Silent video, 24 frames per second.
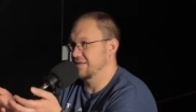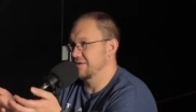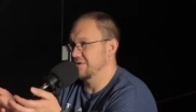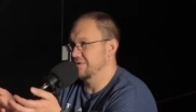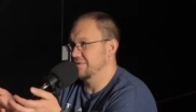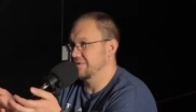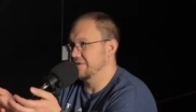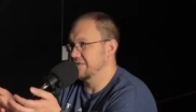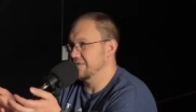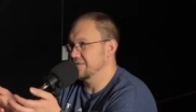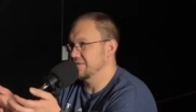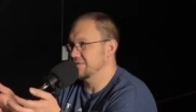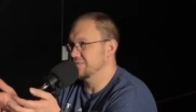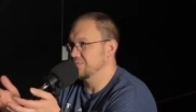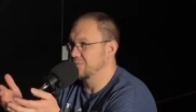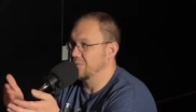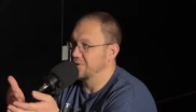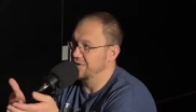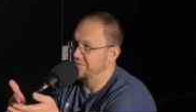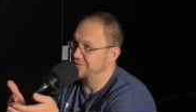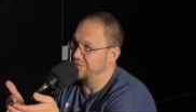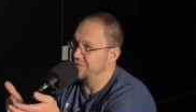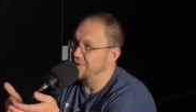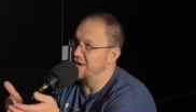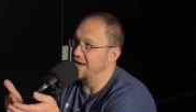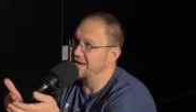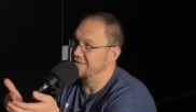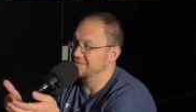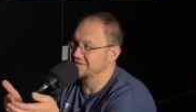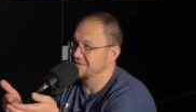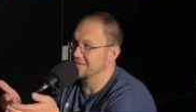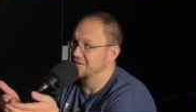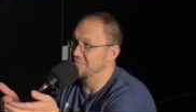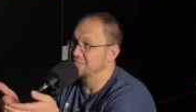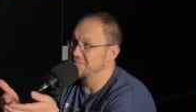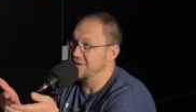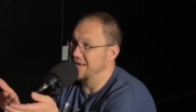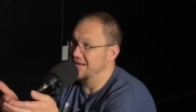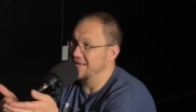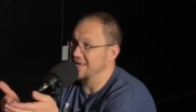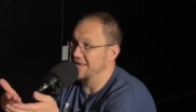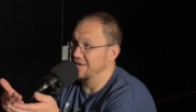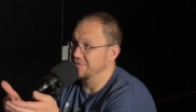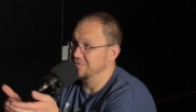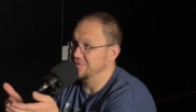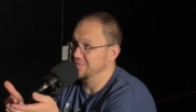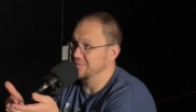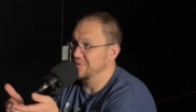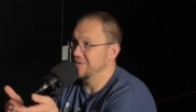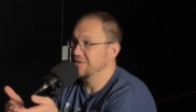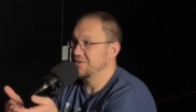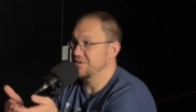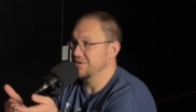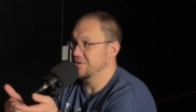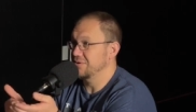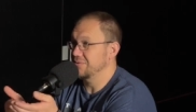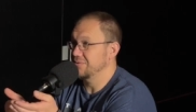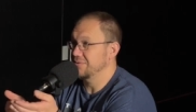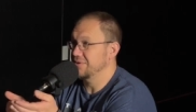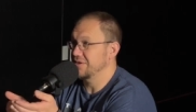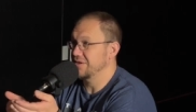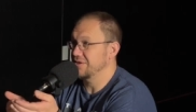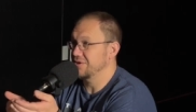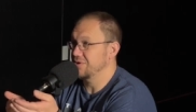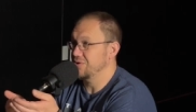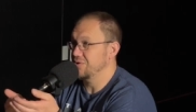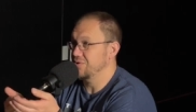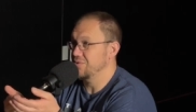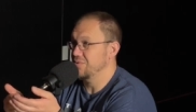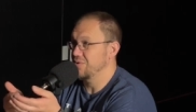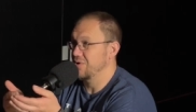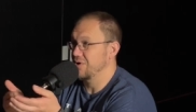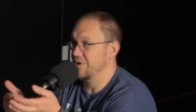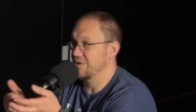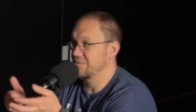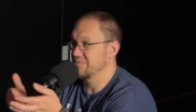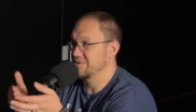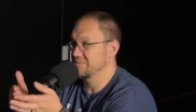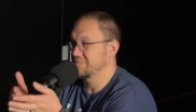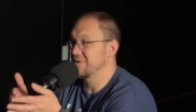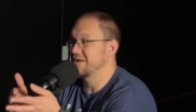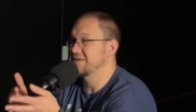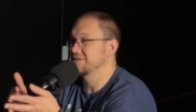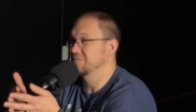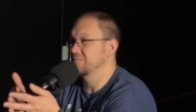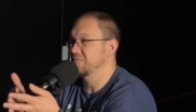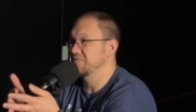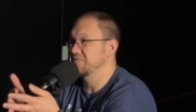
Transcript: though is what if you have somebody else with you that you are responsible